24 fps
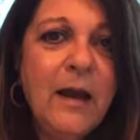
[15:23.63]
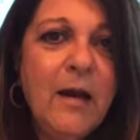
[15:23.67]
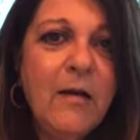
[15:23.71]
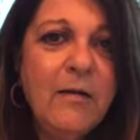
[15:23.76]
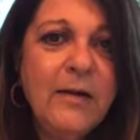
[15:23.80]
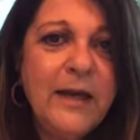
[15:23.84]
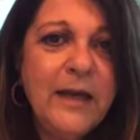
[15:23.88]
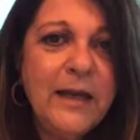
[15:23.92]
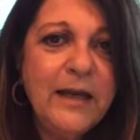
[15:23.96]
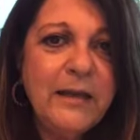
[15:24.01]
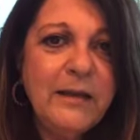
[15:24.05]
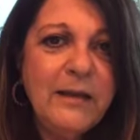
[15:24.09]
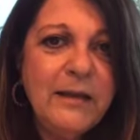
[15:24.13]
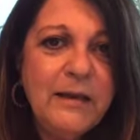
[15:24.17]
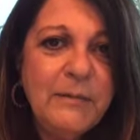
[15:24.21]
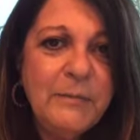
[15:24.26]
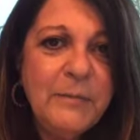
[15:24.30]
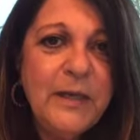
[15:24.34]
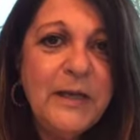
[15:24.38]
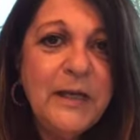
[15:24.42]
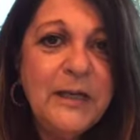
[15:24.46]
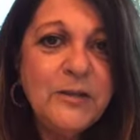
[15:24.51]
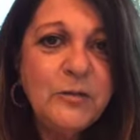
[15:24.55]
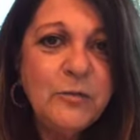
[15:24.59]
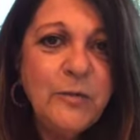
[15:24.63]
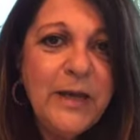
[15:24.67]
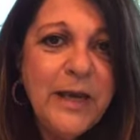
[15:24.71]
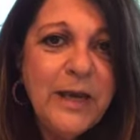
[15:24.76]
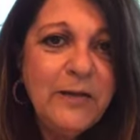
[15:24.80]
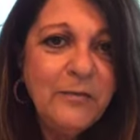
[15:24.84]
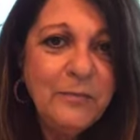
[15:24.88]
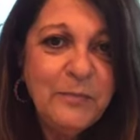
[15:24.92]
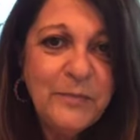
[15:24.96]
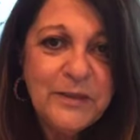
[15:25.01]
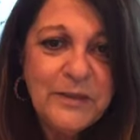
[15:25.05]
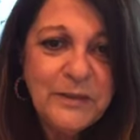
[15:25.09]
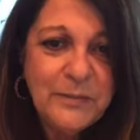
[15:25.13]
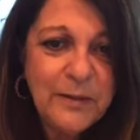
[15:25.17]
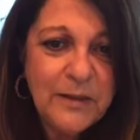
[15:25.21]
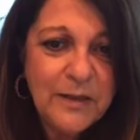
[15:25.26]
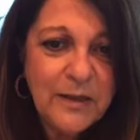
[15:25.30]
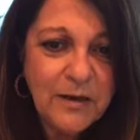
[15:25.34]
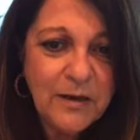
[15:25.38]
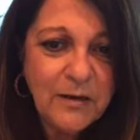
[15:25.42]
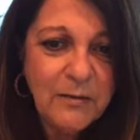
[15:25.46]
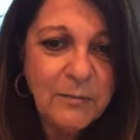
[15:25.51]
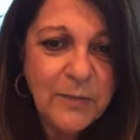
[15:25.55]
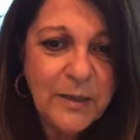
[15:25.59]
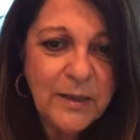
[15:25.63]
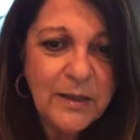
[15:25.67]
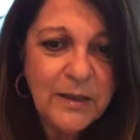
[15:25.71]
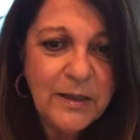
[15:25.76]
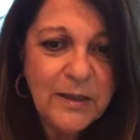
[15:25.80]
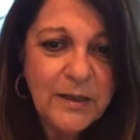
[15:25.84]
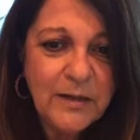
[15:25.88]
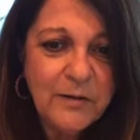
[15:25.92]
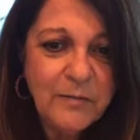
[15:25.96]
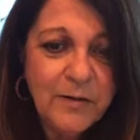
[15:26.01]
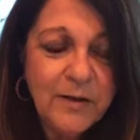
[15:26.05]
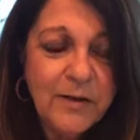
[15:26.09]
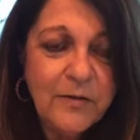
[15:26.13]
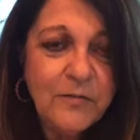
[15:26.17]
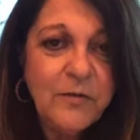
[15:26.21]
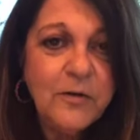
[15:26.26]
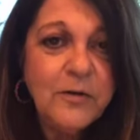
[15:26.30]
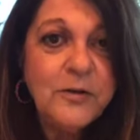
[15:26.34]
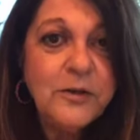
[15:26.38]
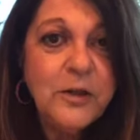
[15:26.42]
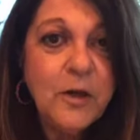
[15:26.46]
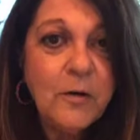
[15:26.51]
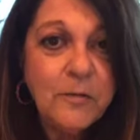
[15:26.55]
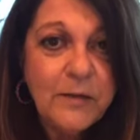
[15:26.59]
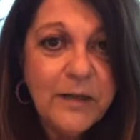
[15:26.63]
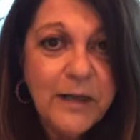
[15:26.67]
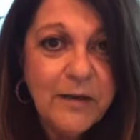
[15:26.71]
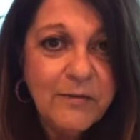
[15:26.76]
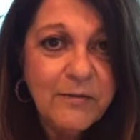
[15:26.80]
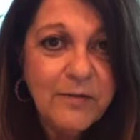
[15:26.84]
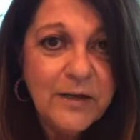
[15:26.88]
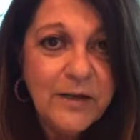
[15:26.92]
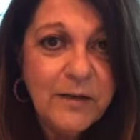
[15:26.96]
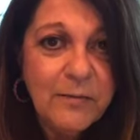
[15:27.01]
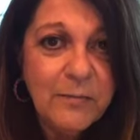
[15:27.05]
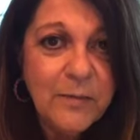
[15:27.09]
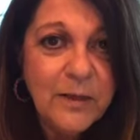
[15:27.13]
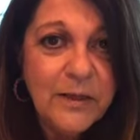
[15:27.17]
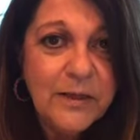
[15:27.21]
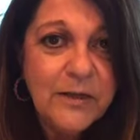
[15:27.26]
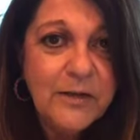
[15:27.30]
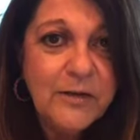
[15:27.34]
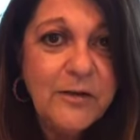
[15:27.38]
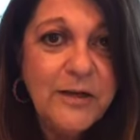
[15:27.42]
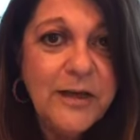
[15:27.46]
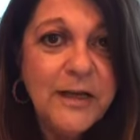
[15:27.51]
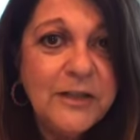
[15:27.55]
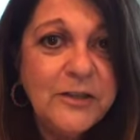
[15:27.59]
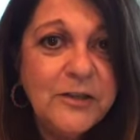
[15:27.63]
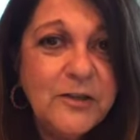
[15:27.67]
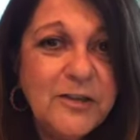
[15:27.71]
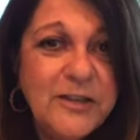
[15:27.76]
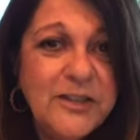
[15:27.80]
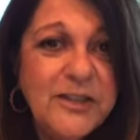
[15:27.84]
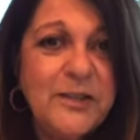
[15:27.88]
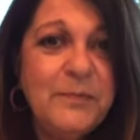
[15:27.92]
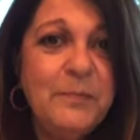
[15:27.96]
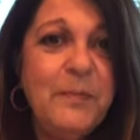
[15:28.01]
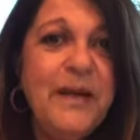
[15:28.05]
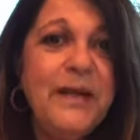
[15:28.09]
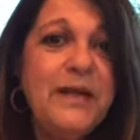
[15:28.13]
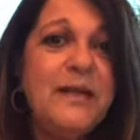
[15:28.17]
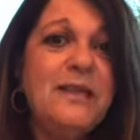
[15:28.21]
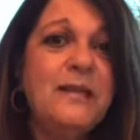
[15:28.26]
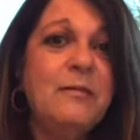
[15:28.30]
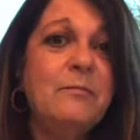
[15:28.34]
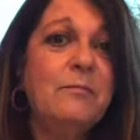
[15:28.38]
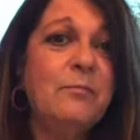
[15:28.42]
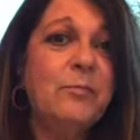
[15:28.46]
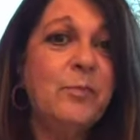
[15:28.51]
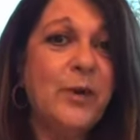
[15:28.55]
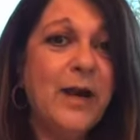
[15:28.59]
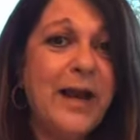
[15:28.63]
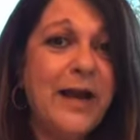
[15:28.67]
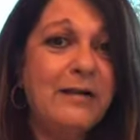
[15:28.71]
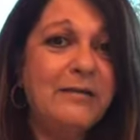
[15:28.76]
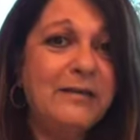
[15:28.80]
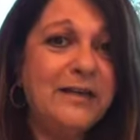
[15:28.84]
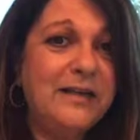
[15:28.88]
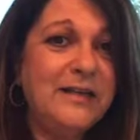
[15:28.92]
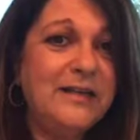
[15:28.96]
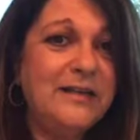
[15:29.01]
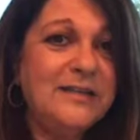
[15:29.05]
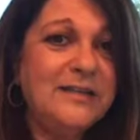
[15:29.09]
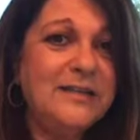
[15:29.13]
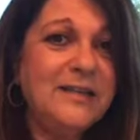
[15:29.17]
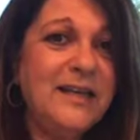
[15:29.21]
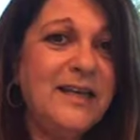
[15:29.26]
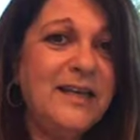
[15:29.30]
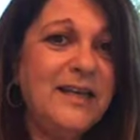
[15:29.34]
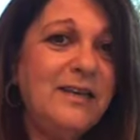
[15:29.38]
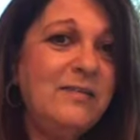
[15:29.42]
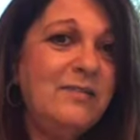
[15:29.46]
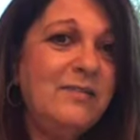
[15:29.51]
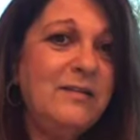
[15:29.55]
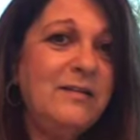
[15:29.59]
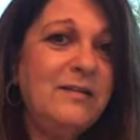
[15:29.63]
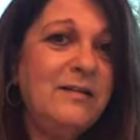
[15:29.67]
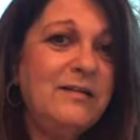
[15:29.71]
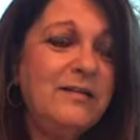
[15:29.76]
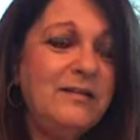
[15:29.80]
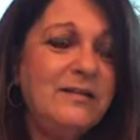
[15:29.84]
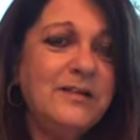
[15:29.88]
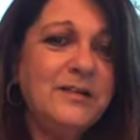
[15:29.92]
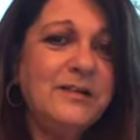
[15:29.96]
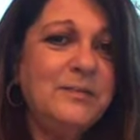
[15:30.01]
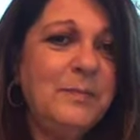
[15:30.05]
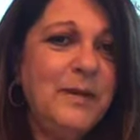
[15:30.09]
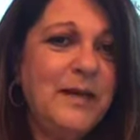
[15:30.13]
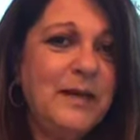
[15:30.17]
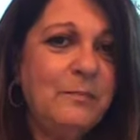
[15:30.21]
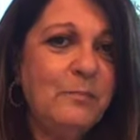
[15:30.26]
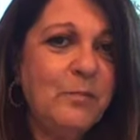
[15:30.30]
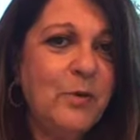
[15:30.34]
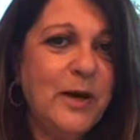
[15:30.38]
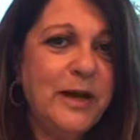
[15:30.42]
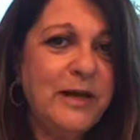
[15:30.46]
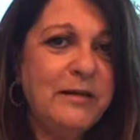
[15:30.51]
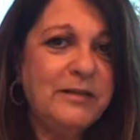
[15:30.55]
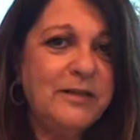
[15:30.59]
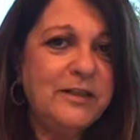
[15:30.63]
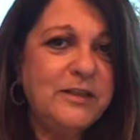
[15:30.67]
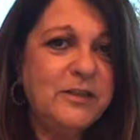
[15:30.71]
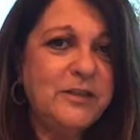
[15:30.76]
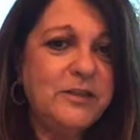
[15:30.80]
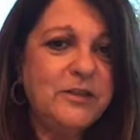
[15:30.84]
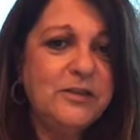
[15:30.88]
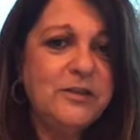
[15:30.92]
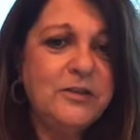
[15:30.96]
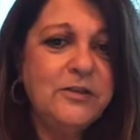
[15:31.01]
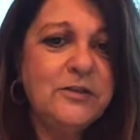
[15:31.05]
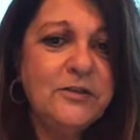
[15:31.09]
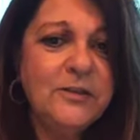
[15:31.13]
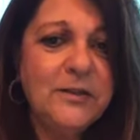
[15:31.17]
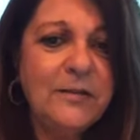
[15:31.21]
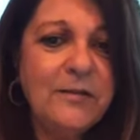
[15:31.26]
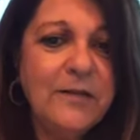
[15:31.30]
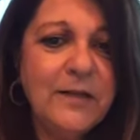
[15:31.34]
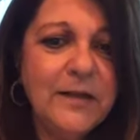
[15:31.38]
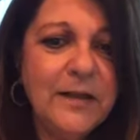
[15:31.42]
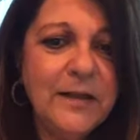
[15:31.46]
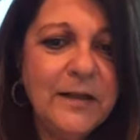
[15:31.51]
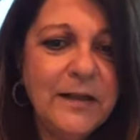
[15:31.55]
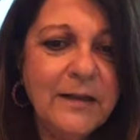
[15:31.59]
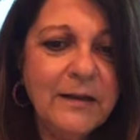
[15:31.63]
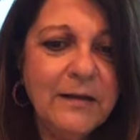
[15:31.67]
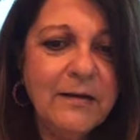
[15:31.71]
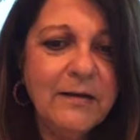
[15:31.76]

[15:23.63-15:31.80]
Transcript: Okay, because we haven't been spending our money anyway, and if you don't have any money, you can't do it. Just bake them brownies, like even just bake brownies. Just do something like that.